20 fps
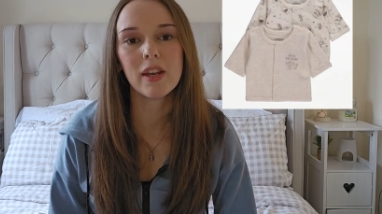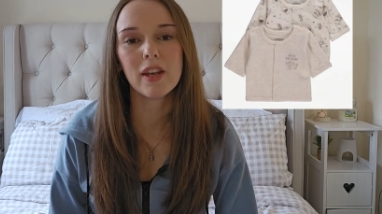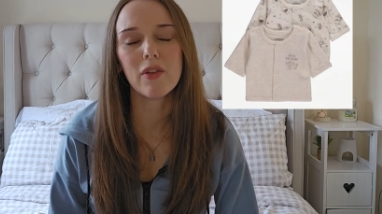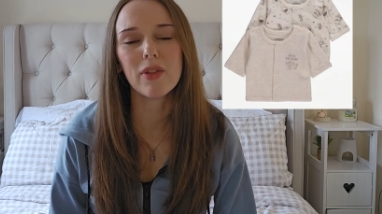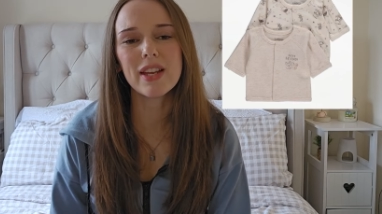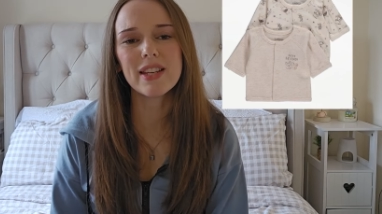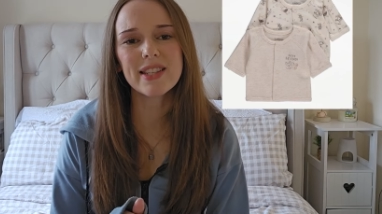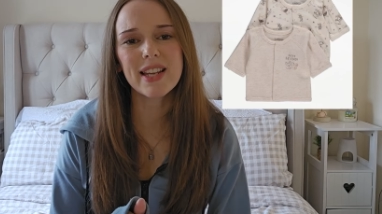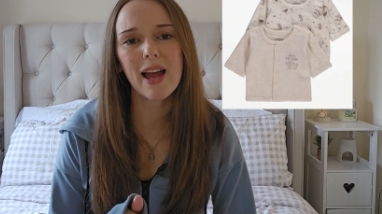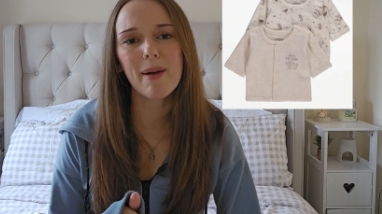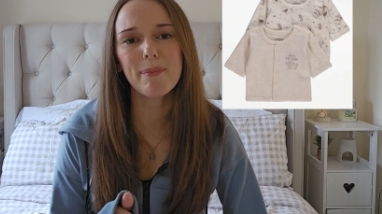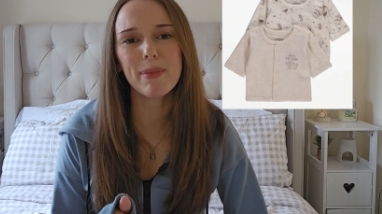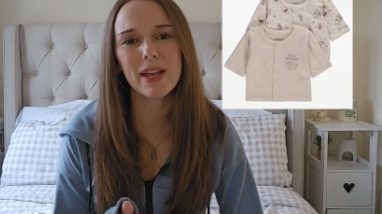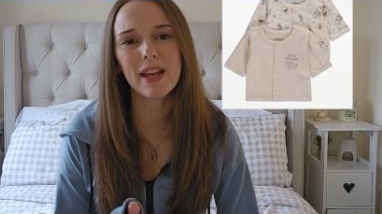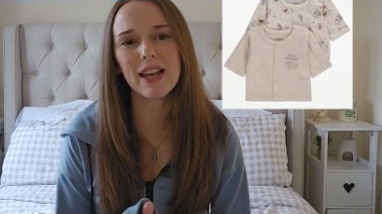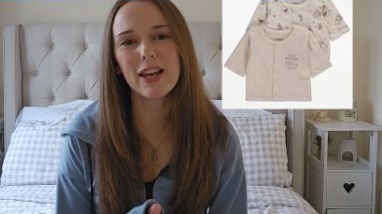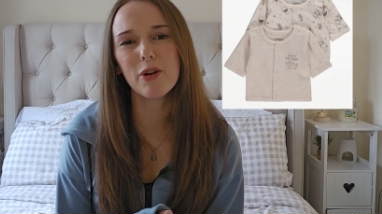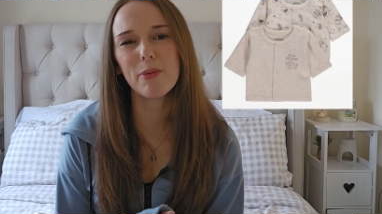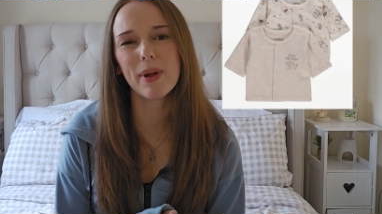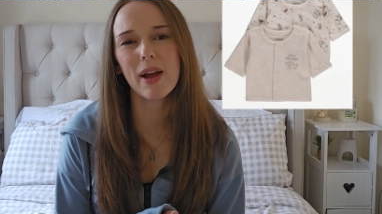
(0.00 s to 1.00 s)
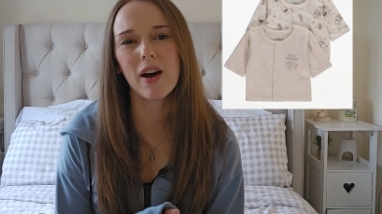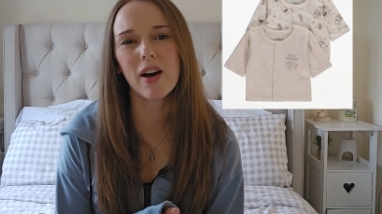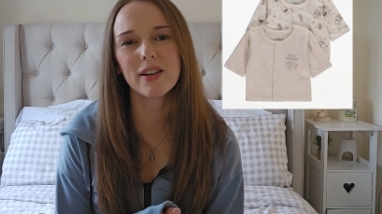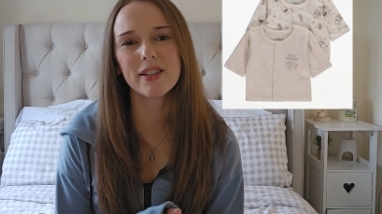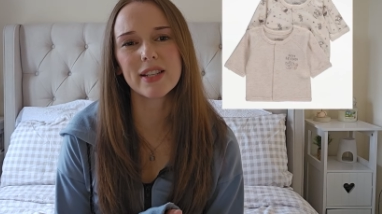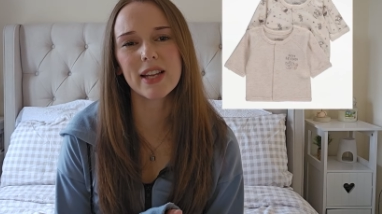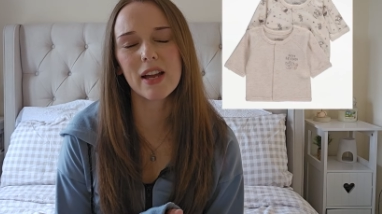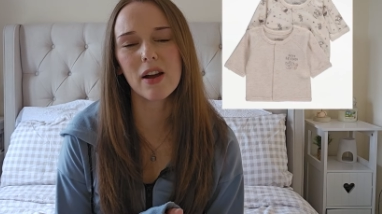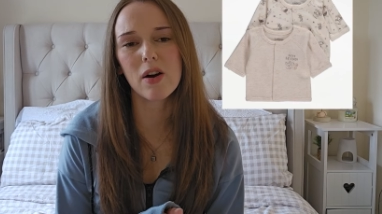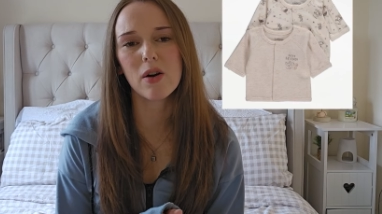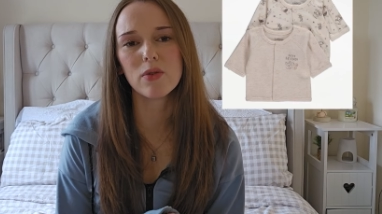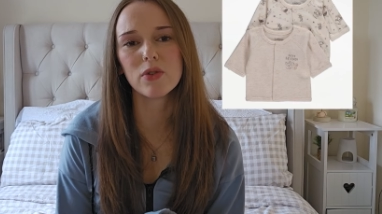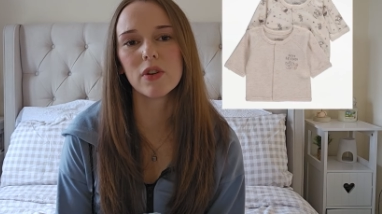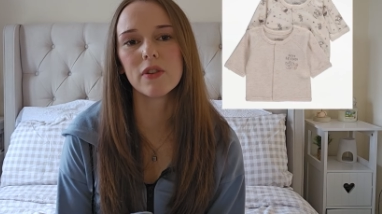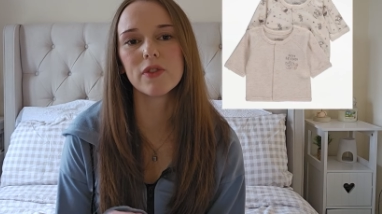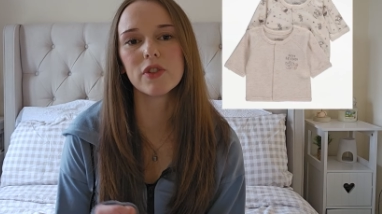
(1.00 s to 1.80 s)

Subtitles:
Now, these can be a little bit hard to get hold of,